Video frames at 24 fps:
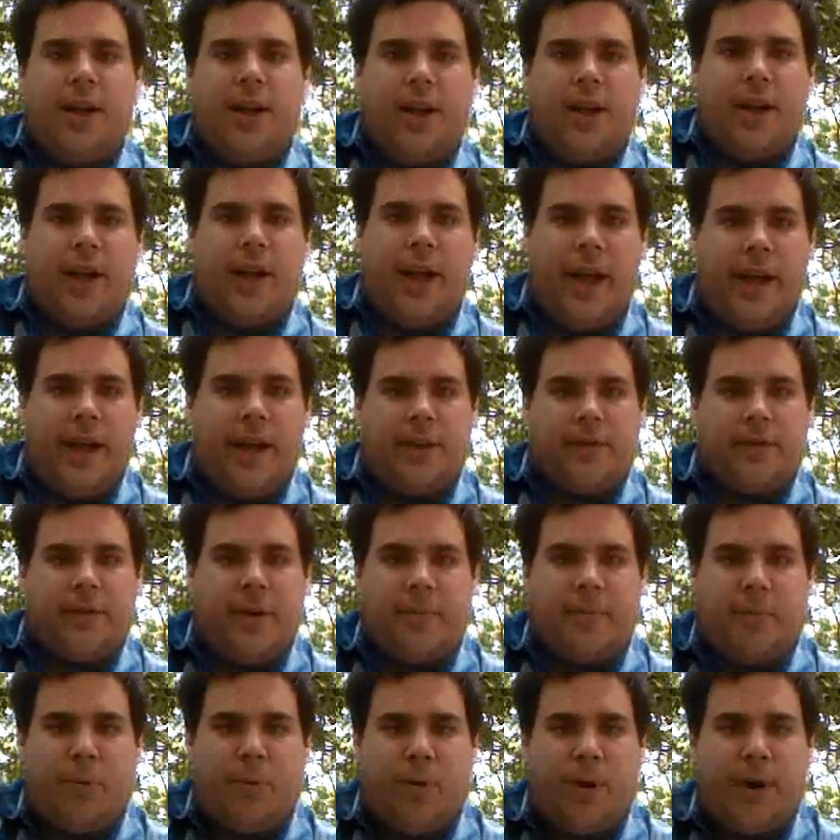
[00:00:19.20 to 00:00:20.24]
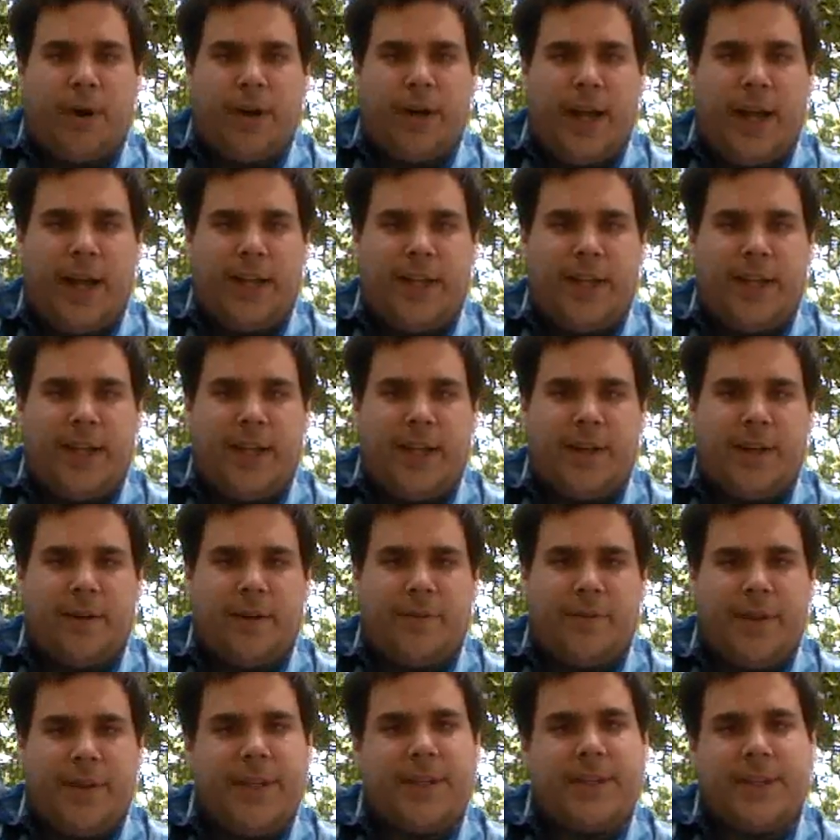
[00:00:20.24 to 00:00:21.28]
a 3.8 liter
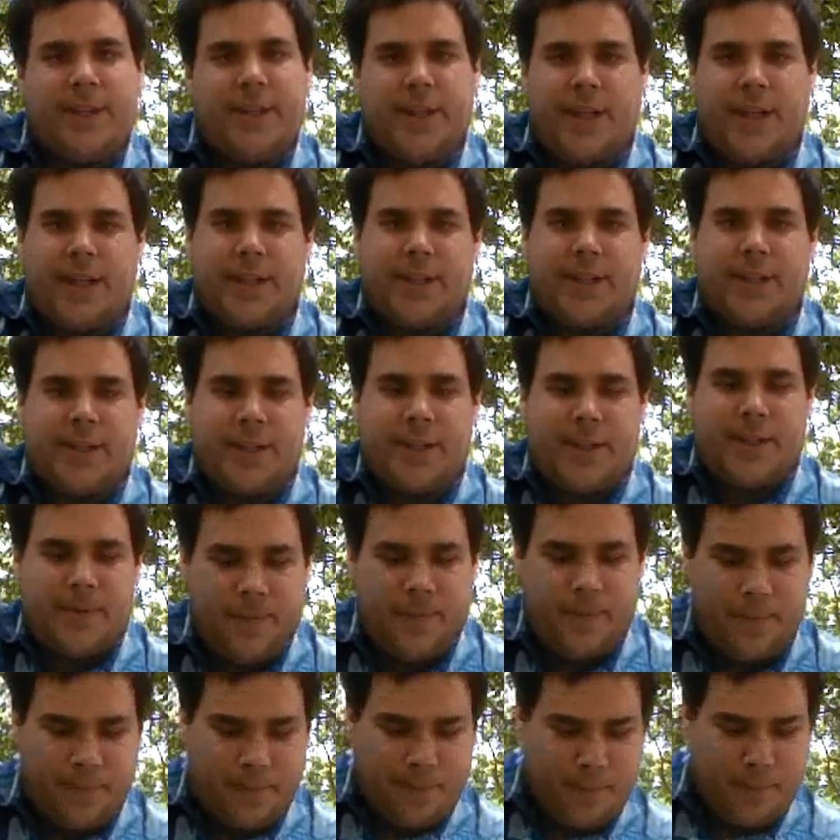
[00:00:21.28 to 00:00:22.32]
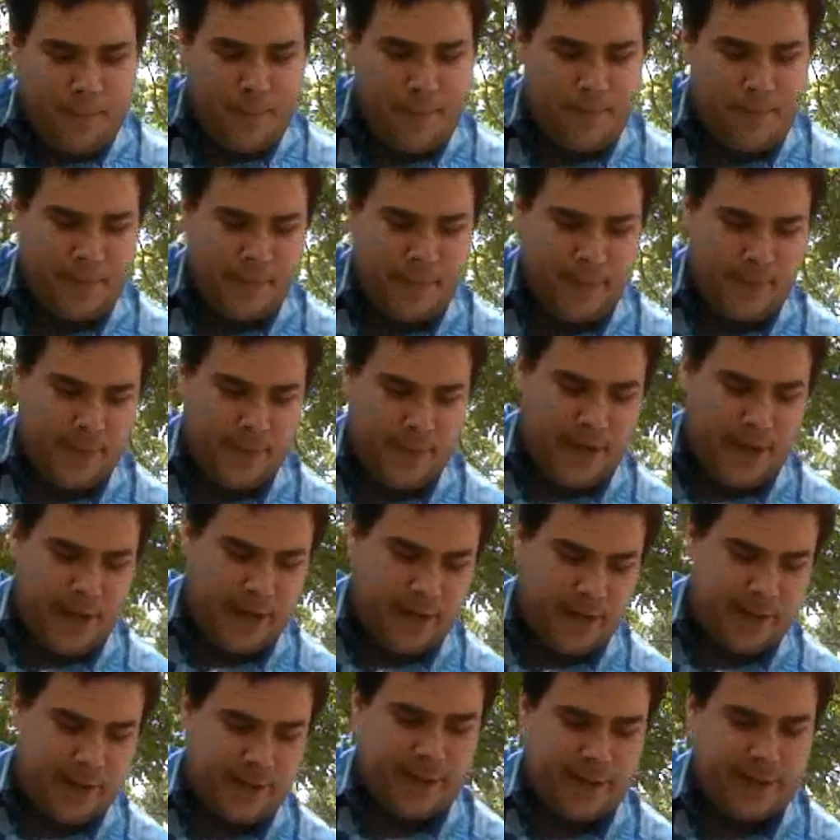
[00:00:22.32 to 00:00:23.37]
V6.
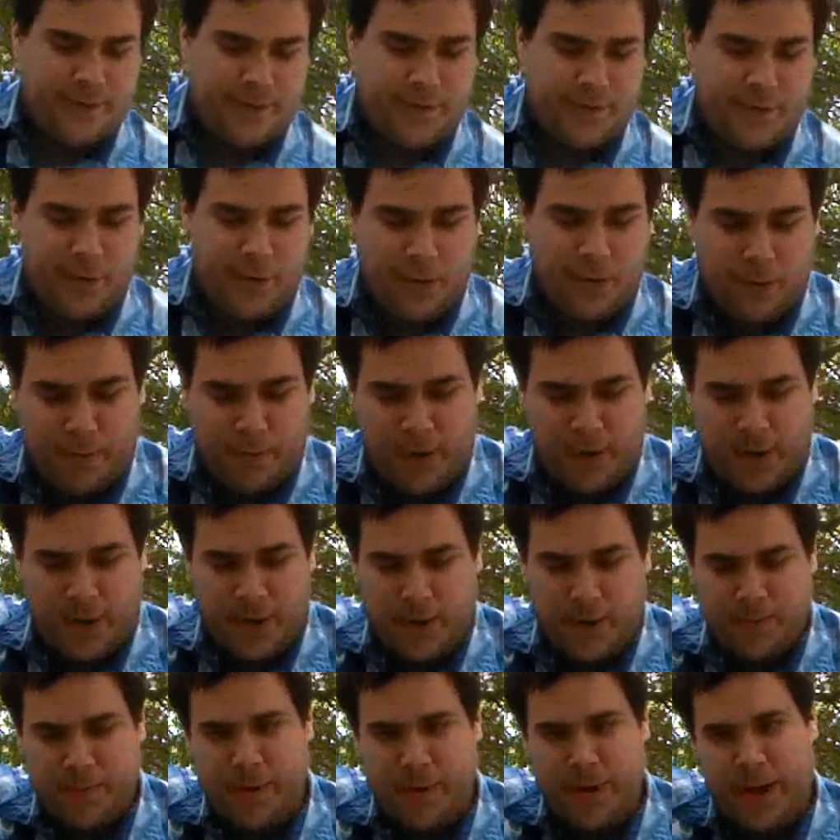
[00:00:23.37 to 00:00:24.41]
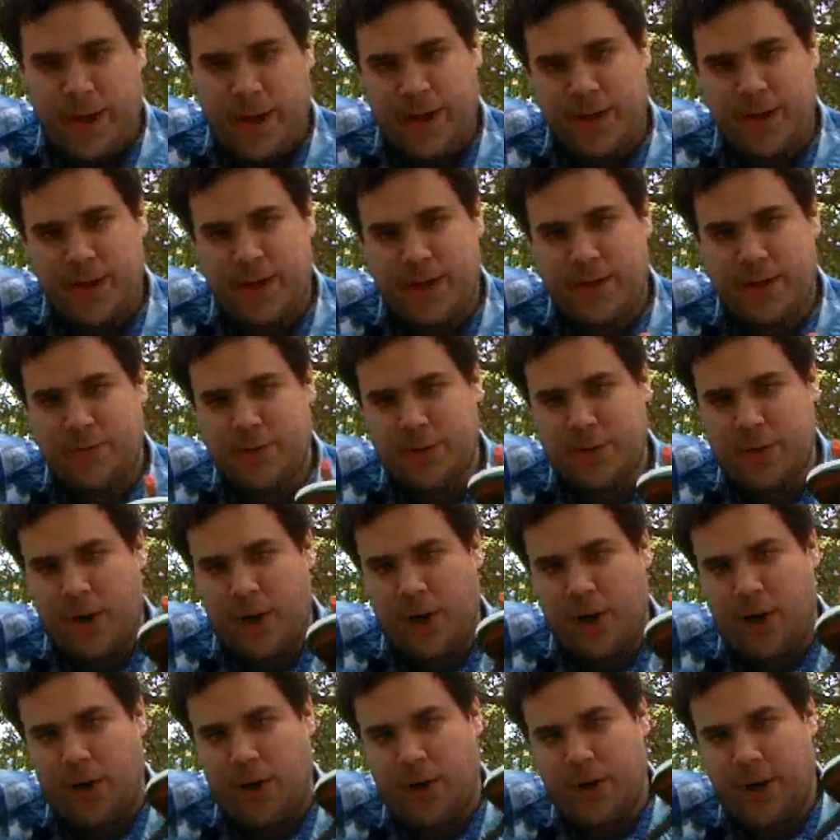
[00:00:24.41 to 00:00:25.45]
Now, this fuel pump is what's
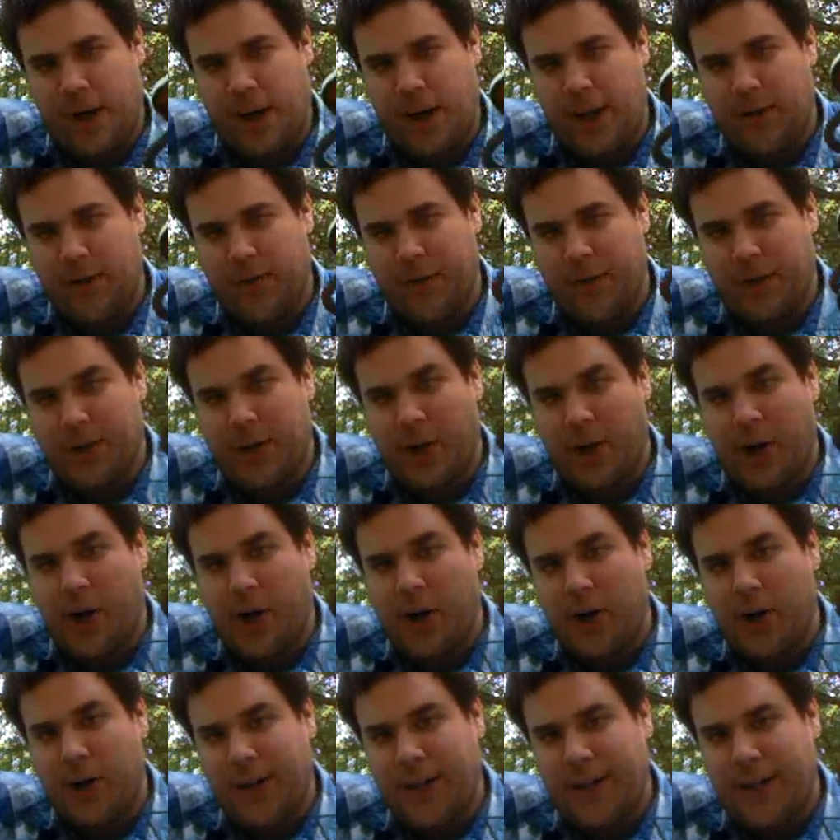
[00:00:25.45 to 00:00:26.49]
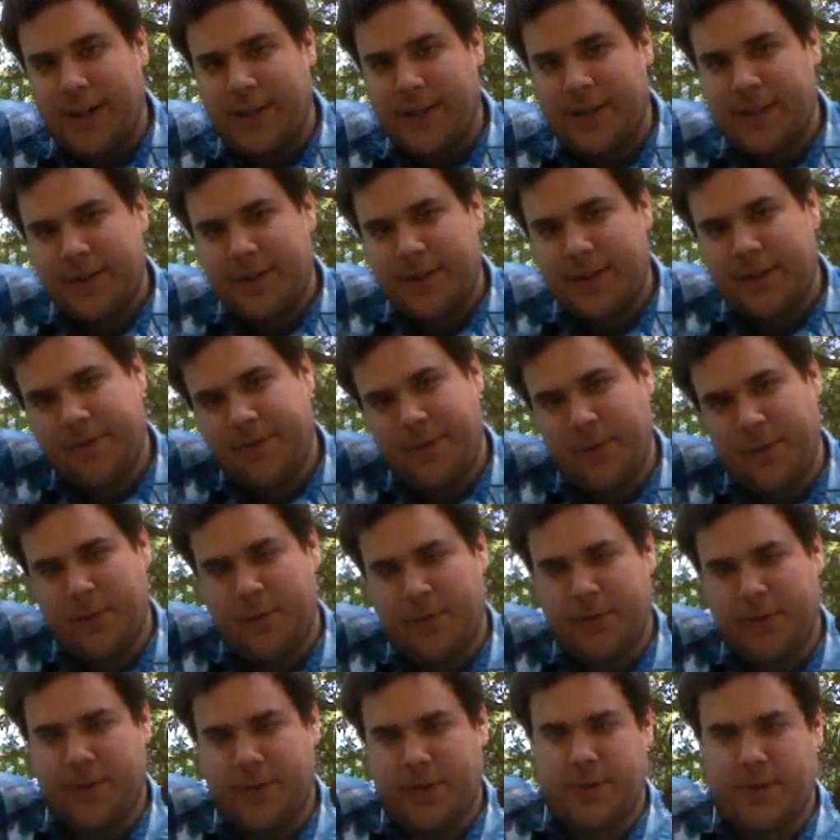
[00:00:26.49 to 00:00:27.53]
called a returnless fuel
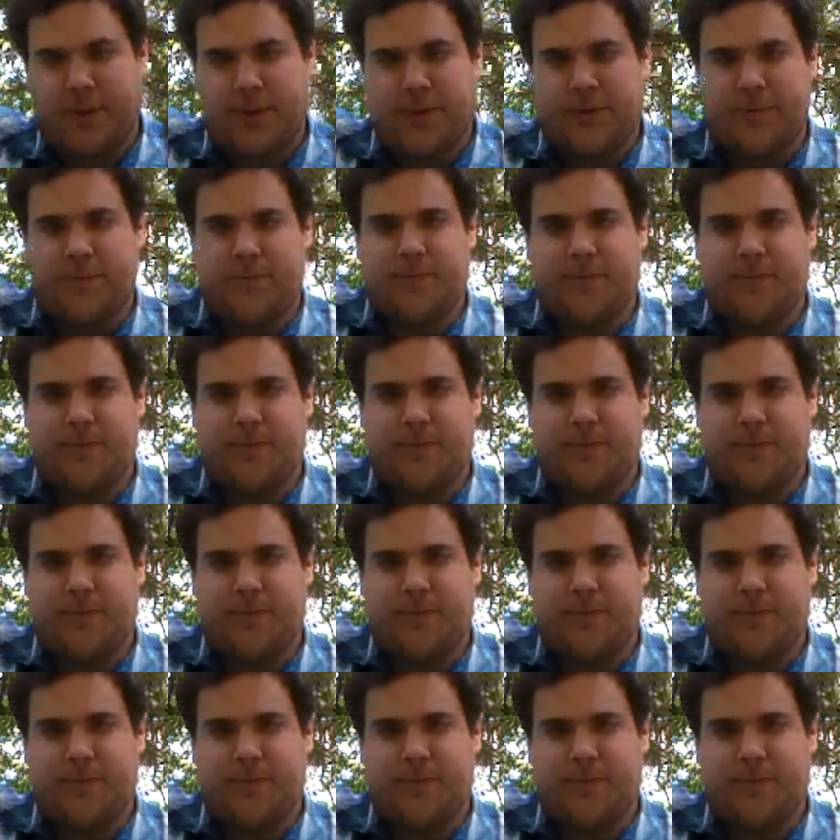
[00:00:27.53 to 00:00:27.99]
system.